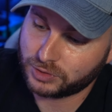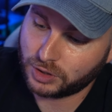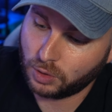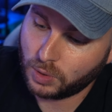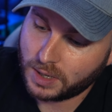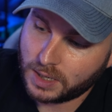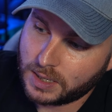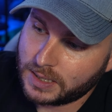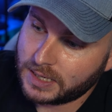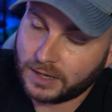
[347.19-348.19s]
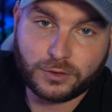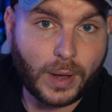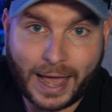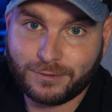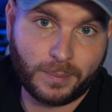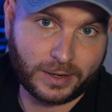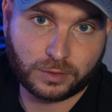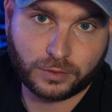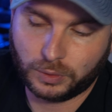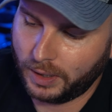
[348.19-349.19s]
So if you have a
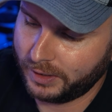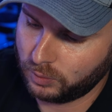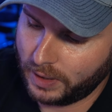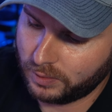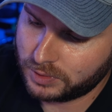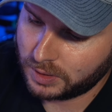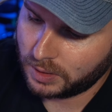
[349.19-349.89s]
microphone lying around,